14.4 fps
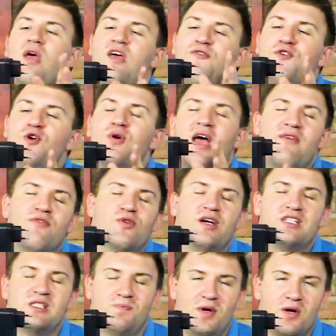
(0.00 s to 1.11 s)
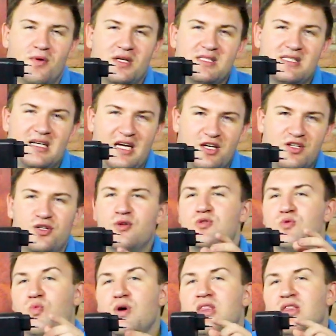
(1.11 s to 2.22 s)
If you're ever experiencing
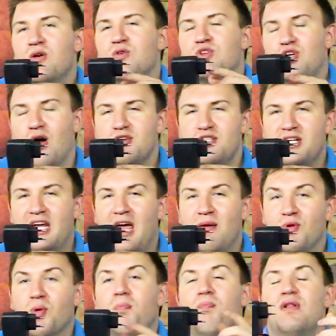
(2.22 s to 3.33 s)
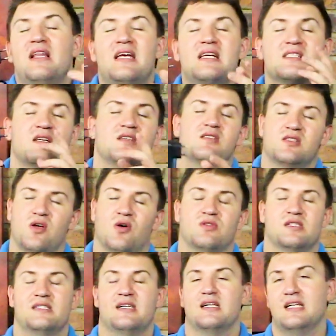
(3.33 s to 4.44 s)
issues with your charging cable, please
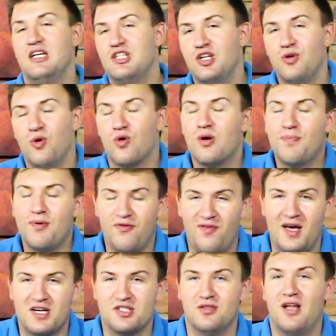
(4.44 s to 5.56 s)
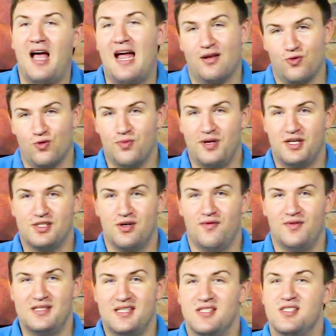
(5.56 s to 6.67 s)
consult a technician or a professional at Grooming
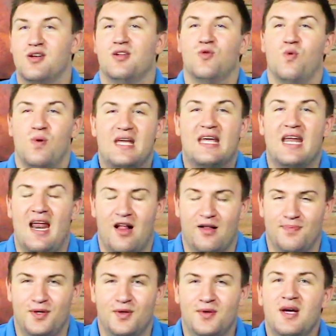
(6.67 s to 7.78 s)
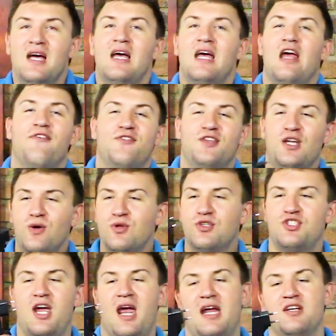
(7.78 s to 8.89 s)
Services so that we can help you. If you
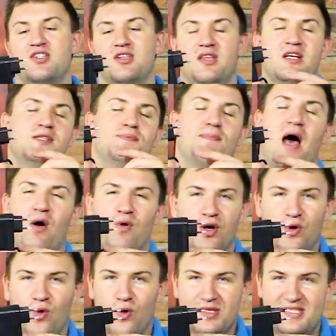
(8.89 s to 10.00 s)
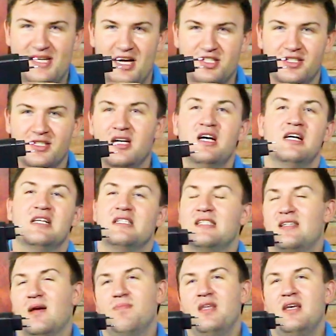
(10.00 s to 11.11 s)
change this power cord section
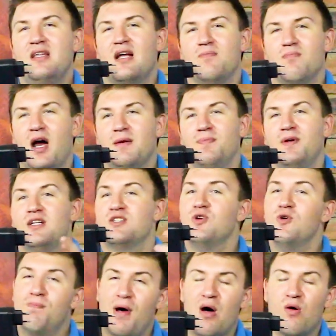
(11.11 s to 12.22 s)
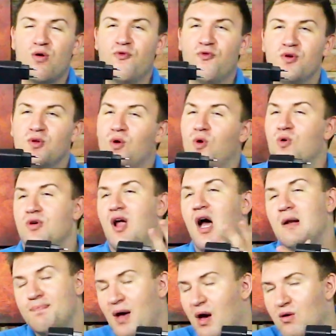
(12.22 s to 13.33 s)
to something that might be too powerful or
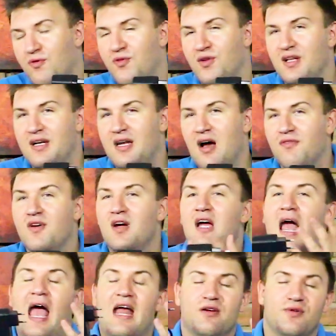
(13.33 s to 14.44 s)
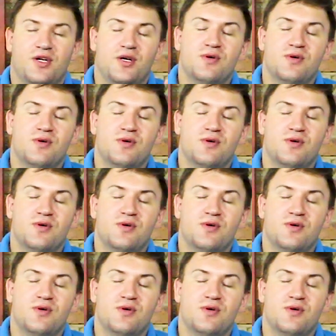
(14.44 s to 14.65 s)
not powerful enough, and you're